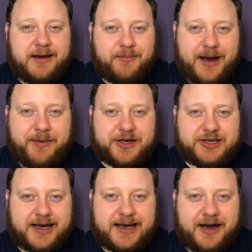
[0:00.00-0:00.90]
maybe I
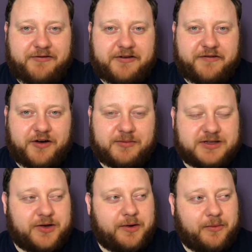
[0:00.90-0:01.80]
should get Kev to film us
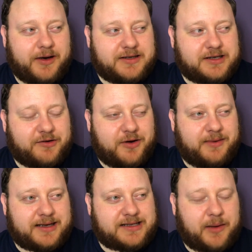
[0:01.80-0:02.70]
doing one as a group
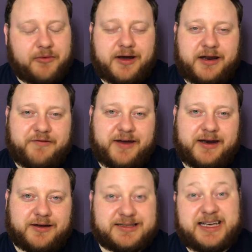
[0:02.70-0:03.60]
next time we're at an event,
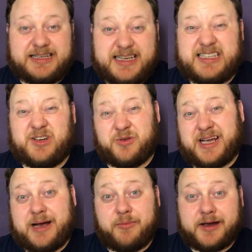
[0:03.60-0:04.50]
because he's got a
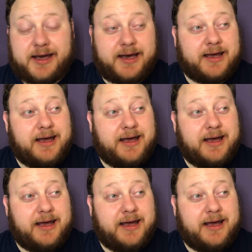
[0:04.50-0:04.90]
camera kit,